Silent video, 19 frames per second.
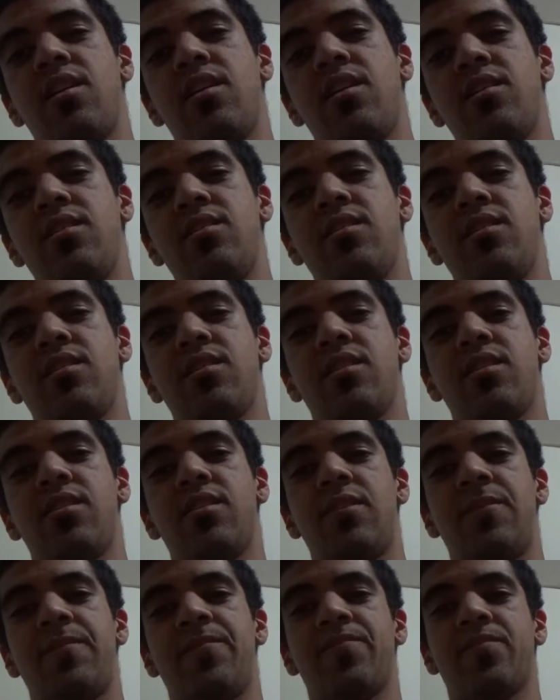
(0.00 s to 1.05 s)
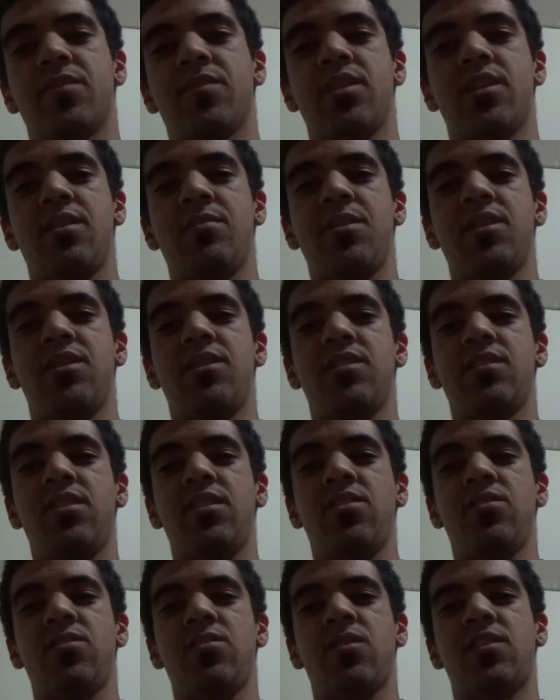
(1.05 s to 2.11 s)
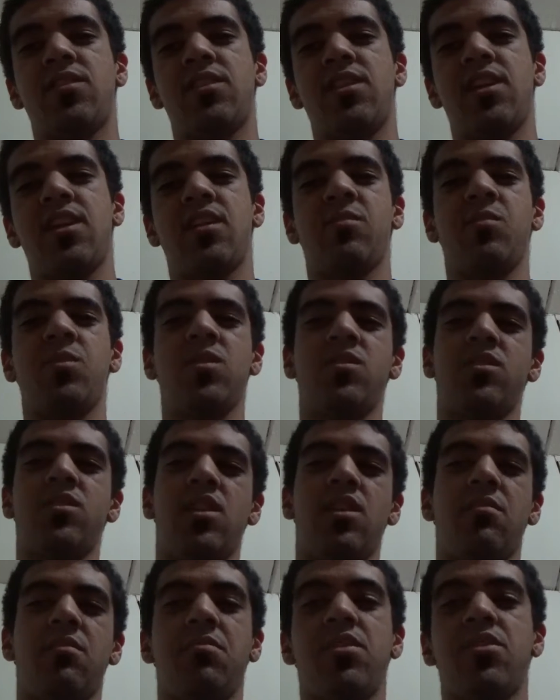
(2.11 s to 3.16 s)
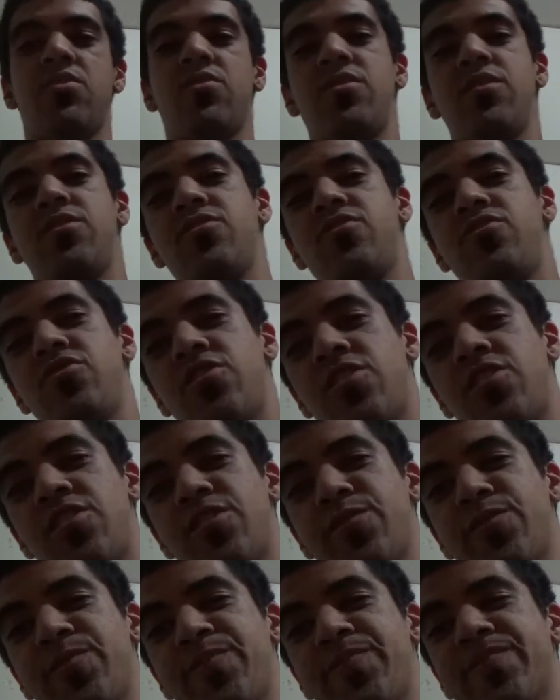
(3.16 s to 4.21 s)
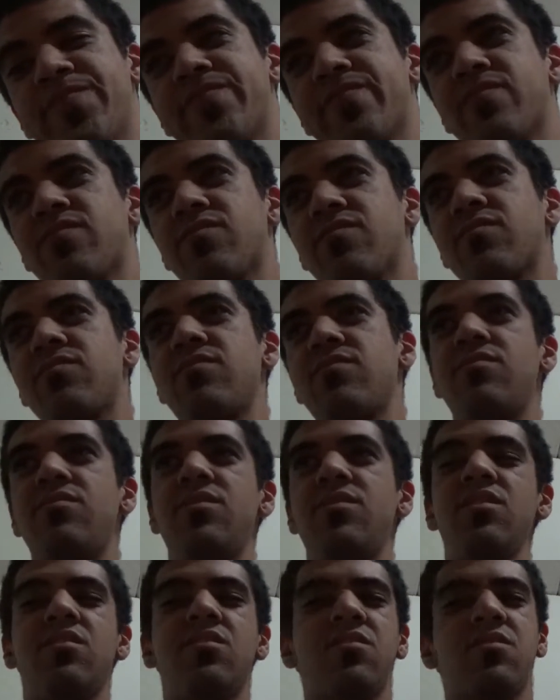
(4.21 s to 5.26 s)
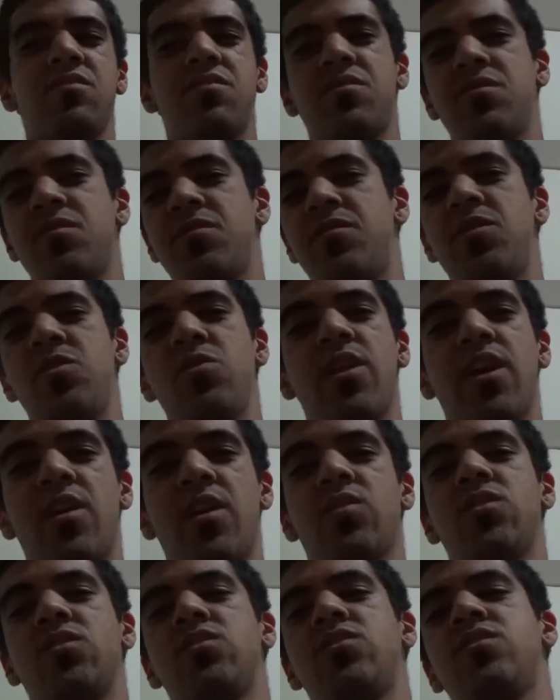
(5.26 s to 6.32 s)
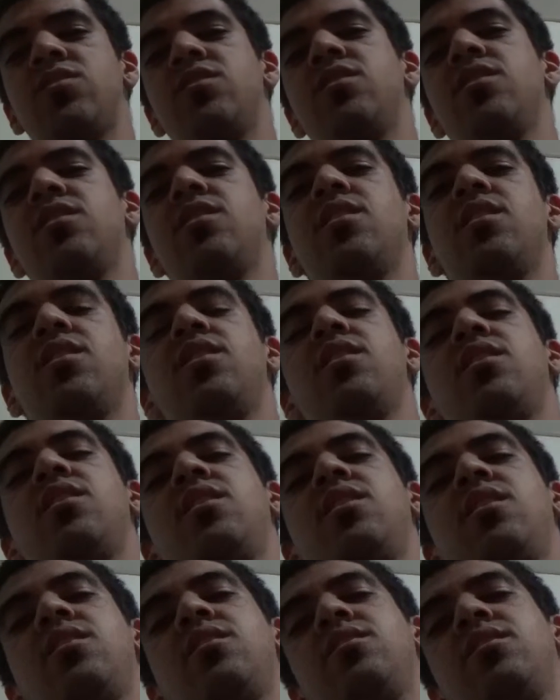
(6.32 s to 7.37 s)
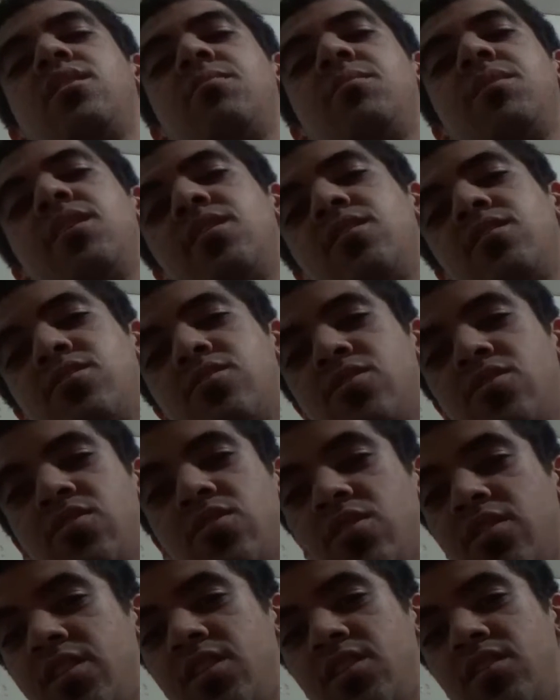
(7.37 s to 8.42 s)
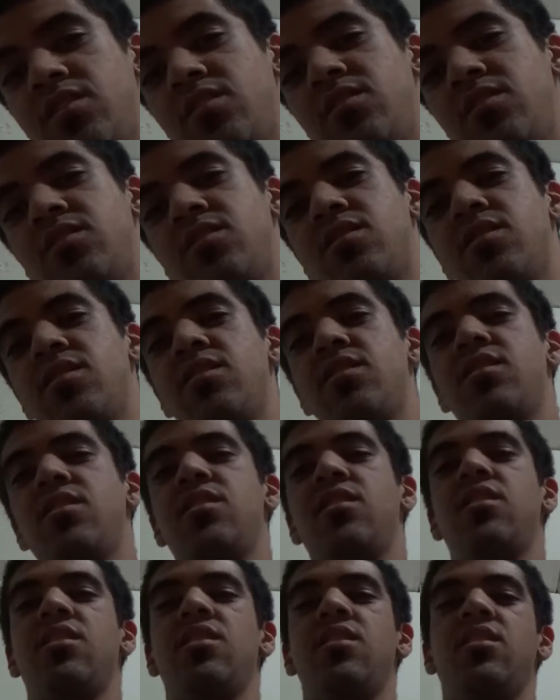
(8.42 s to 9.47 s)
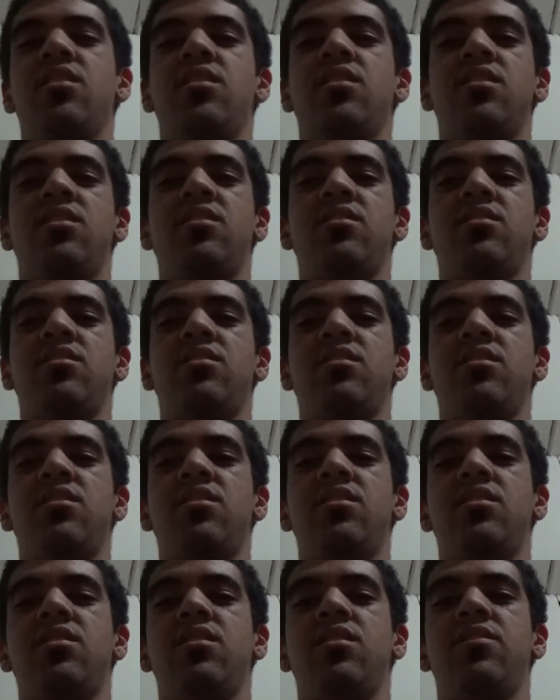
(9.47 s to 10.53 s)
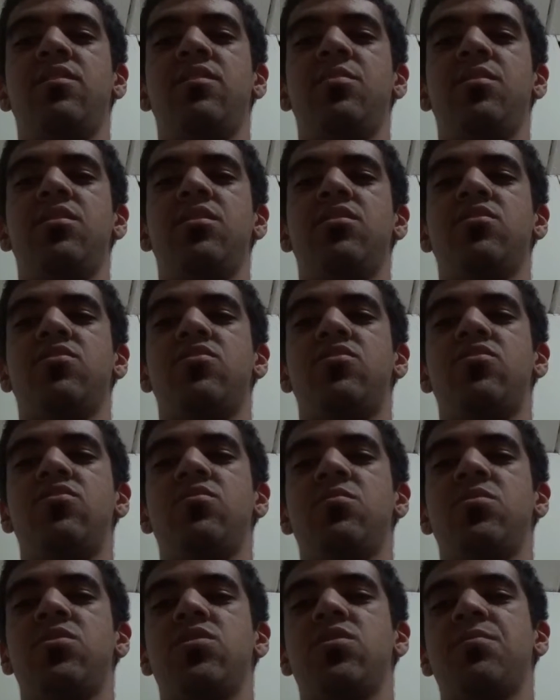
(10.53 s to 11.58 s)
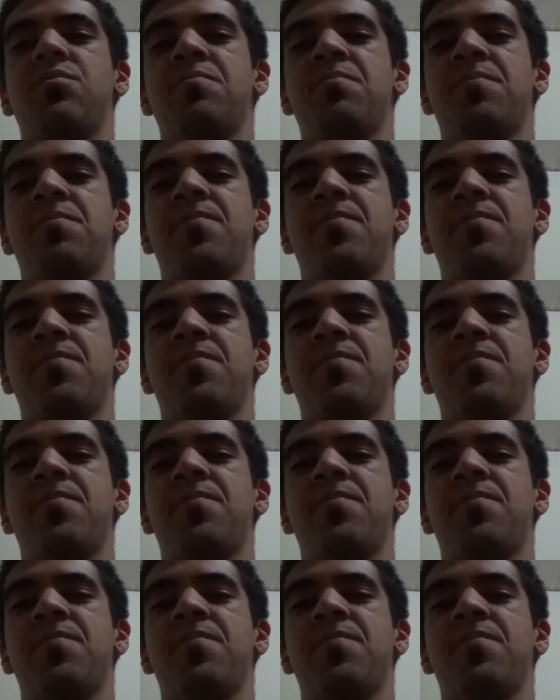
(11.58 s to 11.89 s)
and I basically cooked cannabis and butter in a jar for a few hours. And I made it into cookies, and everybody consumed some.